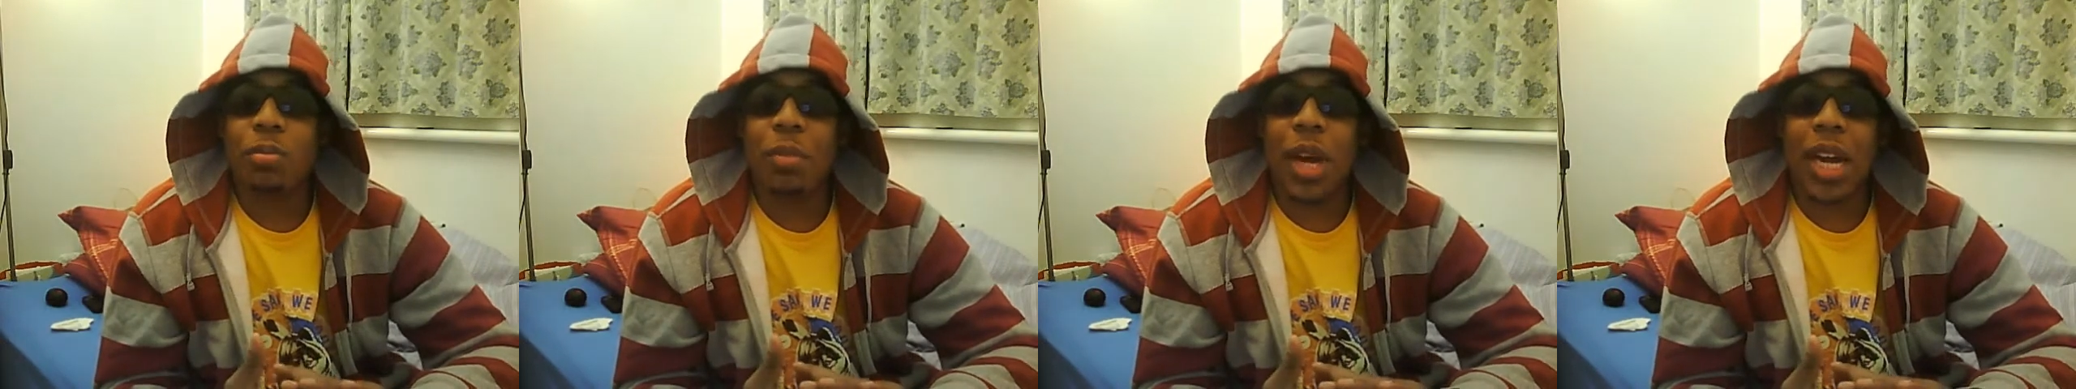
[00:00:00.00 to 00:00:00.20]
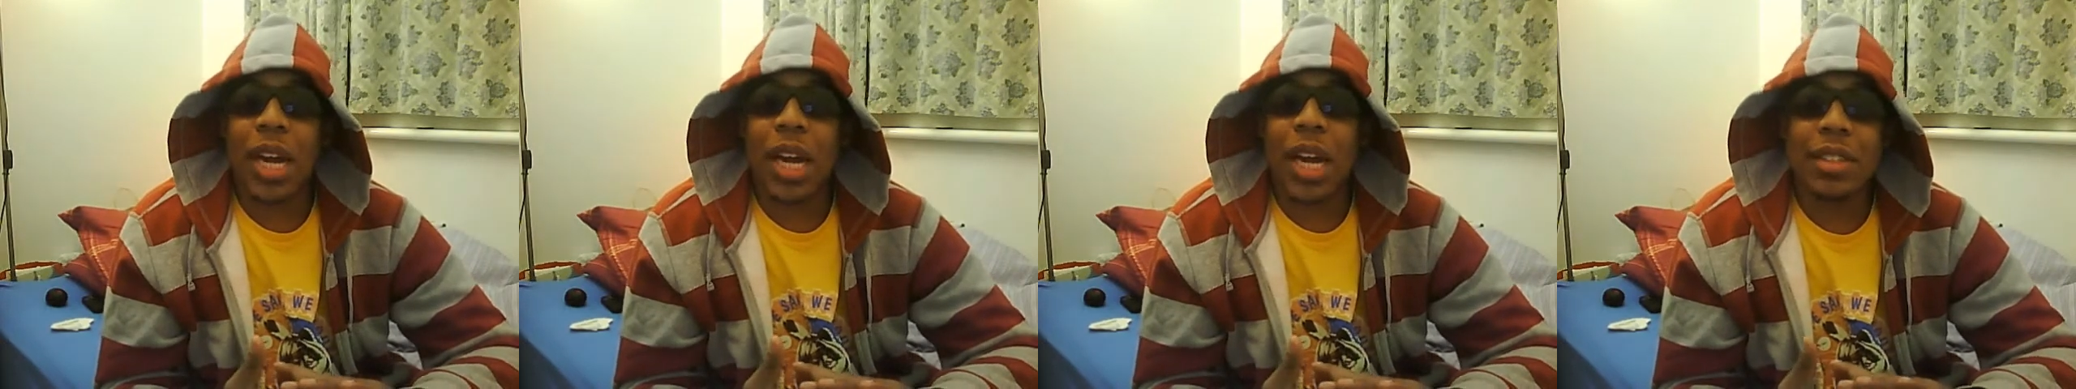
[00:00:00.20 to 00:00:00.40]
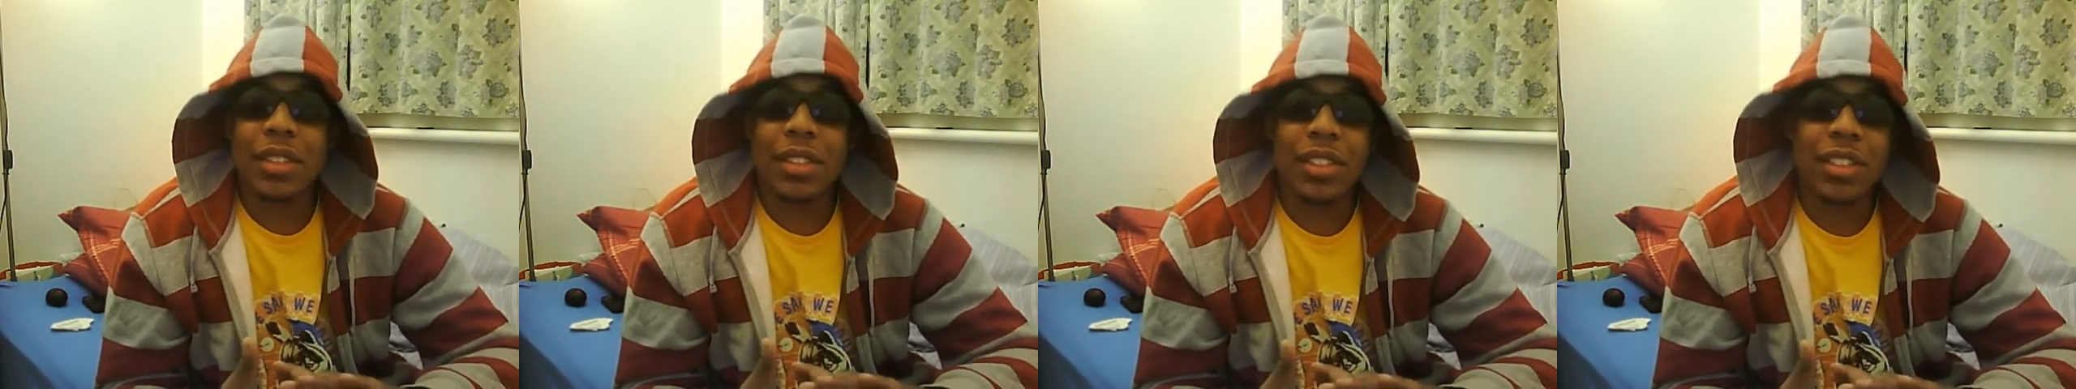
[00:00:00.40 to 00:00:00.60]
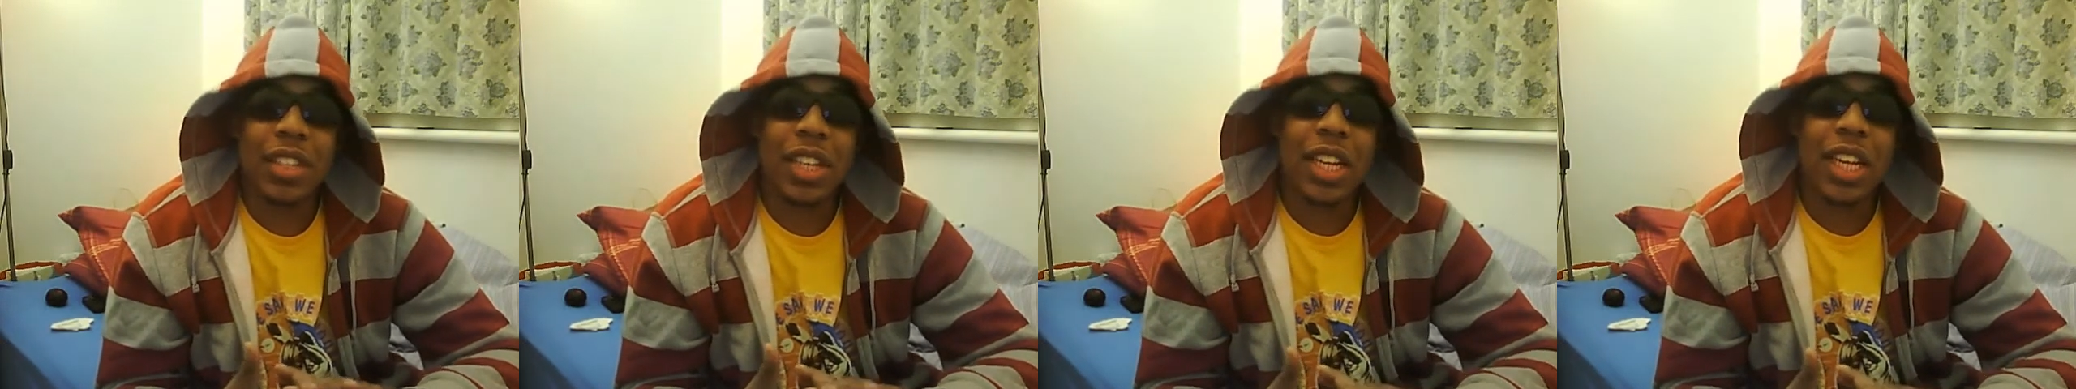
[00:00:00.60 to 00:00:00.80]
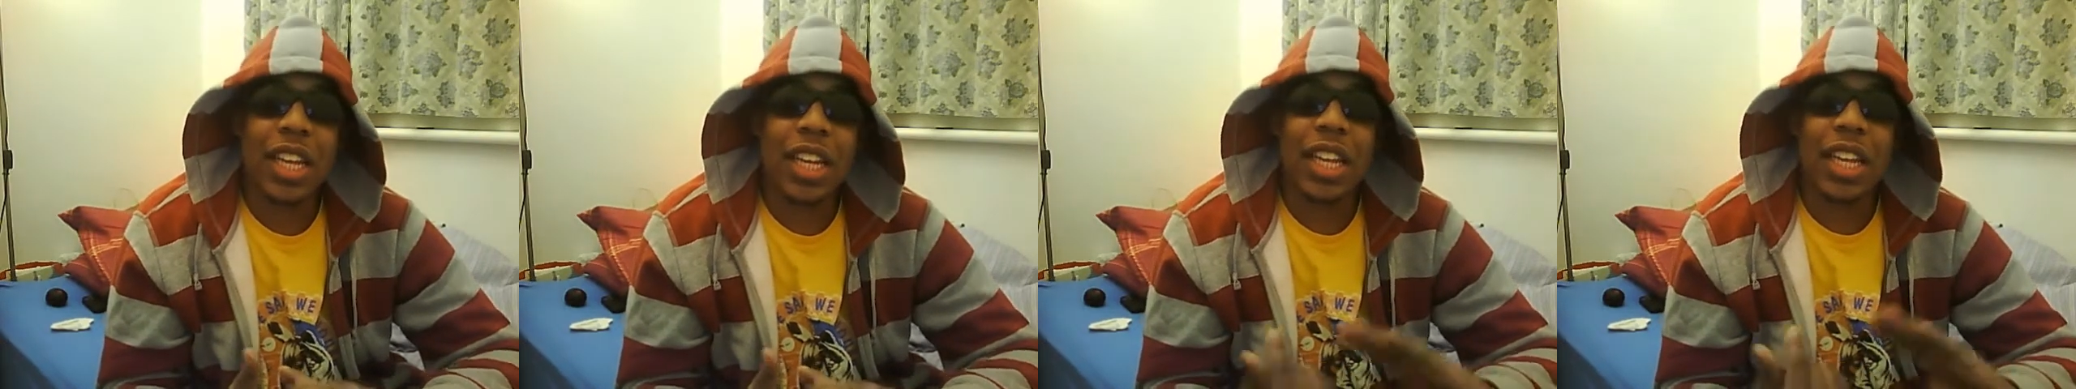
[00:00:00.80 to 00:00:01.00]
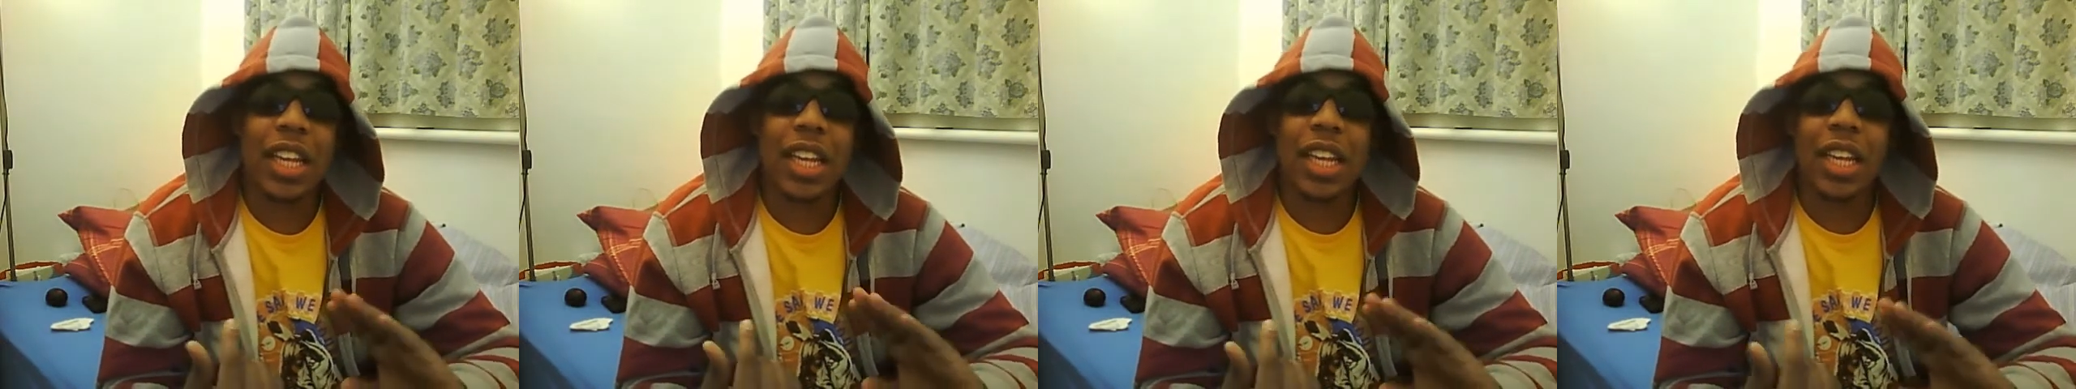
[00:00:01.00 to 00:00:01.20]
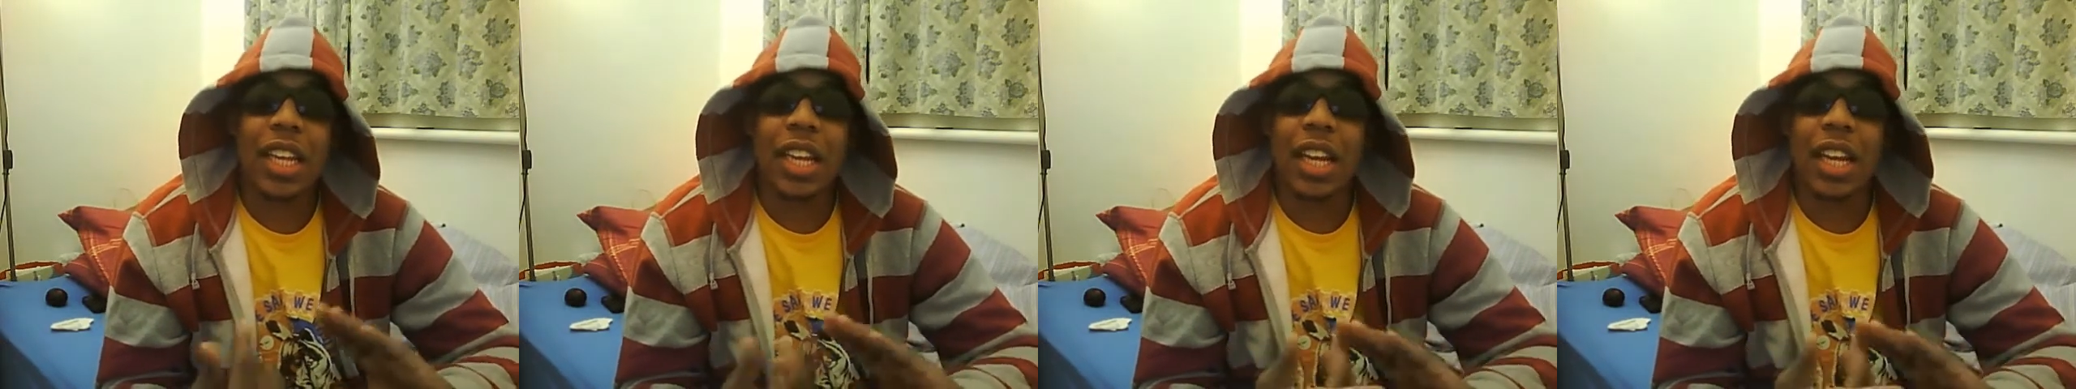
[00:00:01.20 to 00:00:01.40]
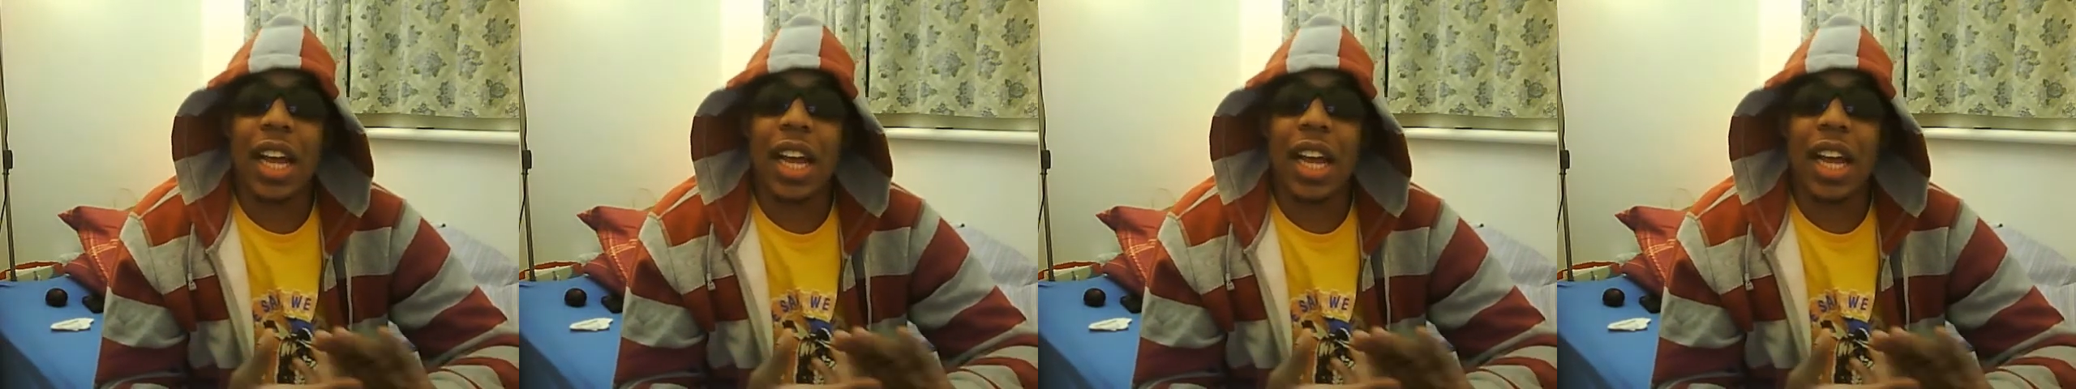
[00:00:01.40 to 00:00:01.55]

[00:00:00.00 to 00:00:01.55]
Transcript: Man City,